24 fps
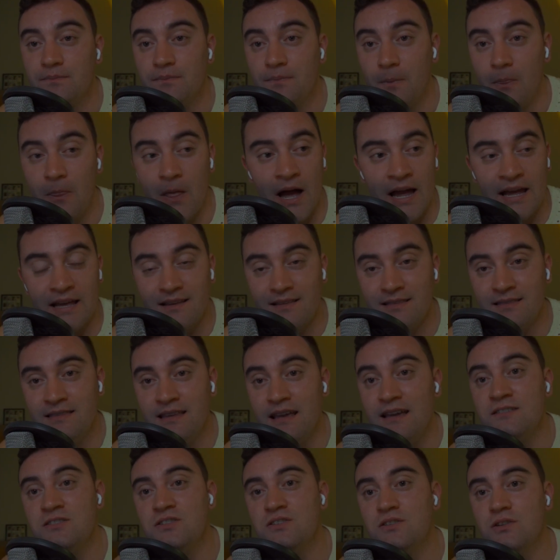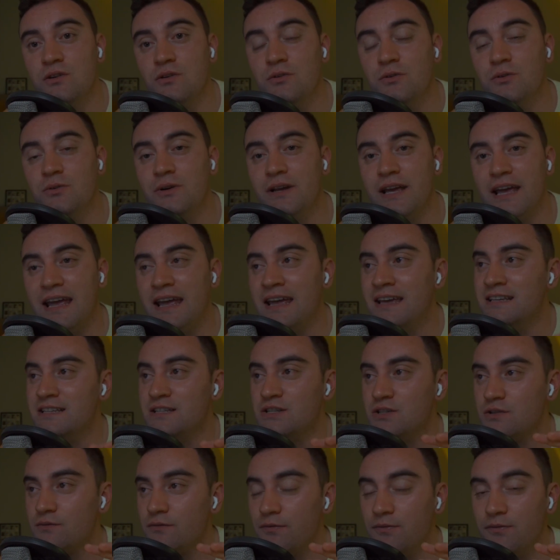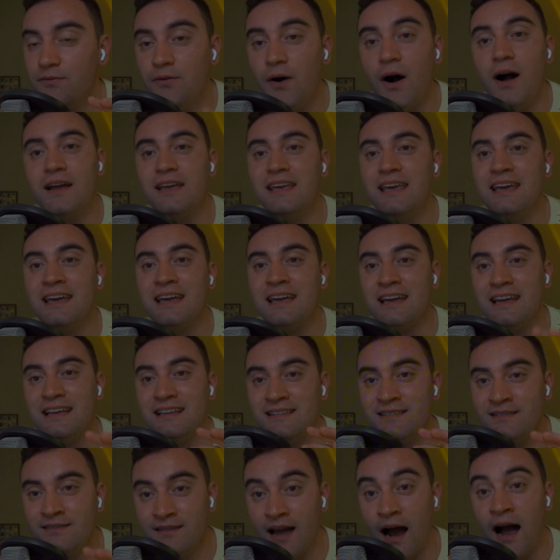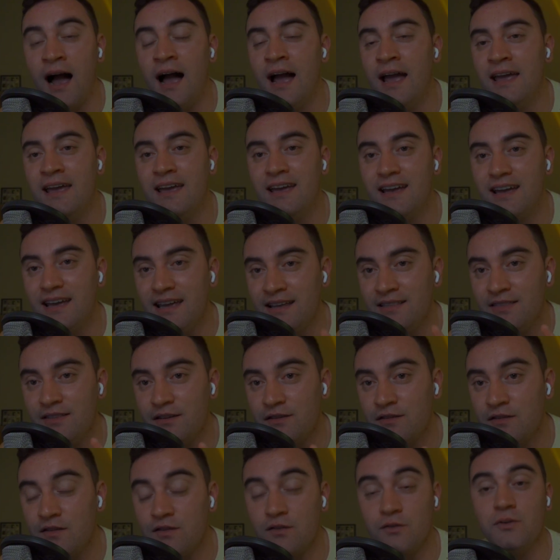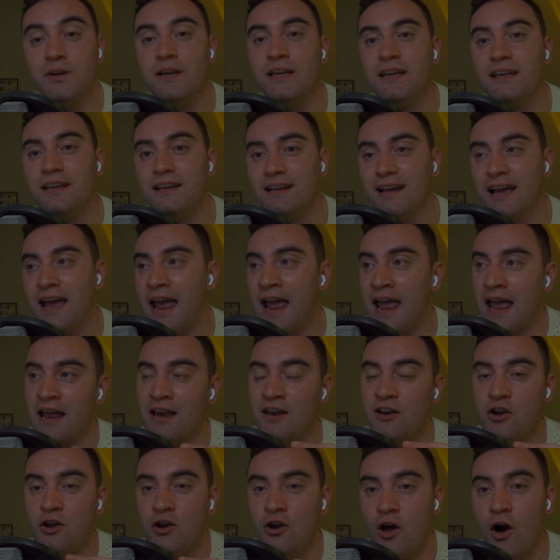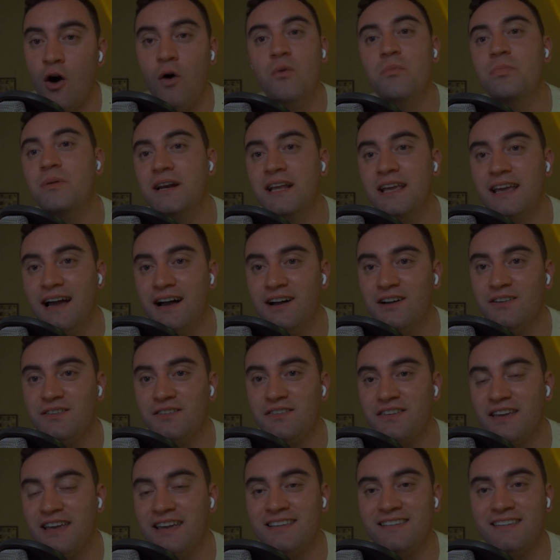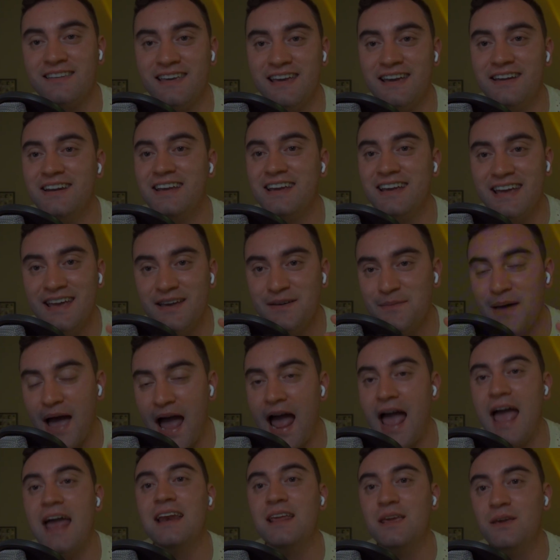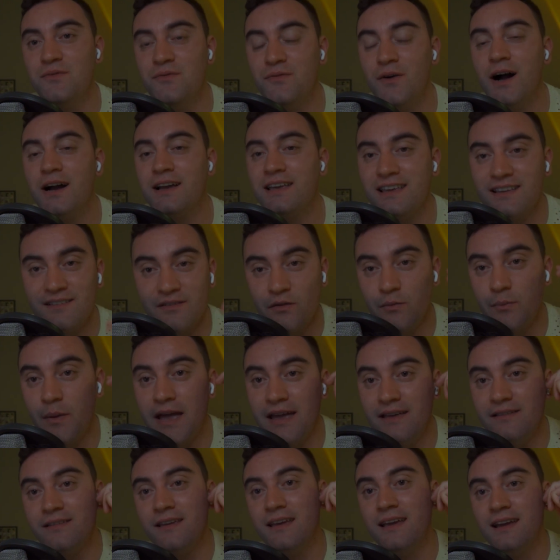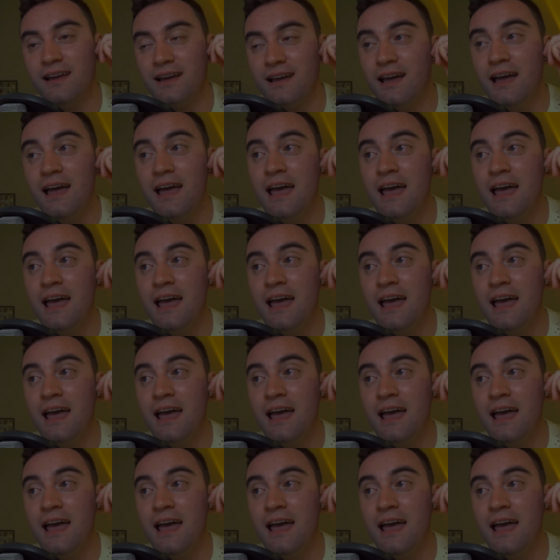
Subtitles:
Like, this dude is fucking dying in the street, and nobody else is getting him any fucking spacing.